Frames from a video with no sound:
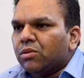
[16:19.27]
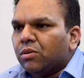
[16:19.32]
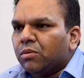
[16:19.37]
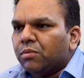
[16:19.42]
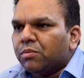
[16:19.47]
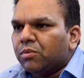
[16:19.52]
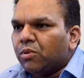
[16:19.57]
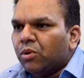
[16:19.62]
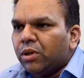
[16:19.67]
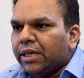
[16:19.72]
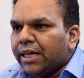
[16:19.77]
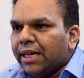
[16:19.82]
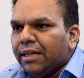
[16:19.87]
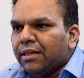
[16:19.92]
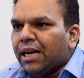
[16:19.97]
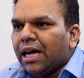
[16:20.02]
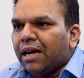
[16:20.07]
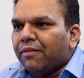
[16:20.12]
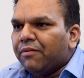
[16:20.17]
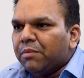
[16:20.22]
So don't tell
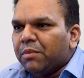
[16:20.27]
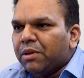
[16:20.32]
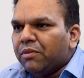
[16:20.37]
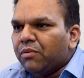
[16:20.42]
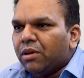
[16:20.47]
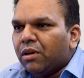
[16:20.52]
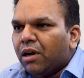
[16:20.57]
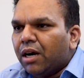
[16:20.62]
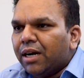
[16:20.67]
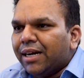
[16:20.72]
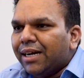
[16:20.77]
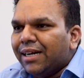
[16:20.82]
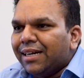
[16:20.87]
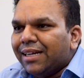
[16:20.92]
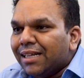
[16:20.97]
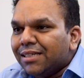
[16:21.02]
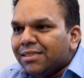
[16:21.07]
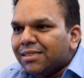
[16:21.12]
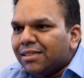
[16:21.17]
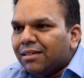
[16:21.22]
that our women were not
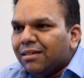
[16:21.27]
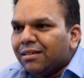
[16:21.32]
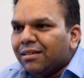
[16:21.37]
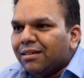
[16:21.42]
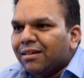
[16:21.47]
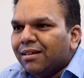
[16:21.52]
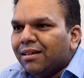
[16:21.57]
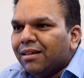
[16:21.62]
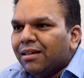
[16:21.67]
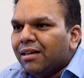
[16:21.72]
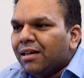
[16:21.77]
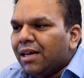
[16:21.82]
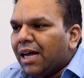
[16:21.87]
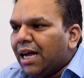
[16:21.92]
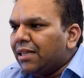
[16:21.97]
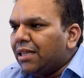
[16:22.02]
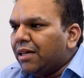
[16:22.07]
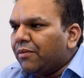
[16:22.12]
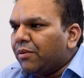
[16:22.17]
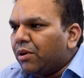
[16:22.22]
intelligent
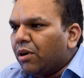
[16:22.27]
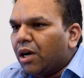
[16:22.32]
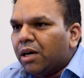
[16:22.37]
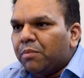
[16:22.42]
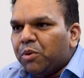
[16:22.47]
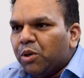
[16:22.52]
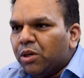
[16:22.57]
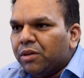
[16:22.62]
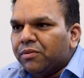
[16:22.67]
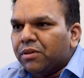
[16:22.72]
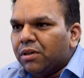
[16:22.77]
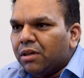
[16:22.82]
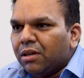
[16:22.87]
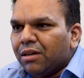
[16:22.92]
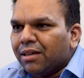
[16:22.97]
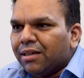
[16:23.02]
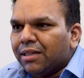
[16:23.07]
and they were not beautiful.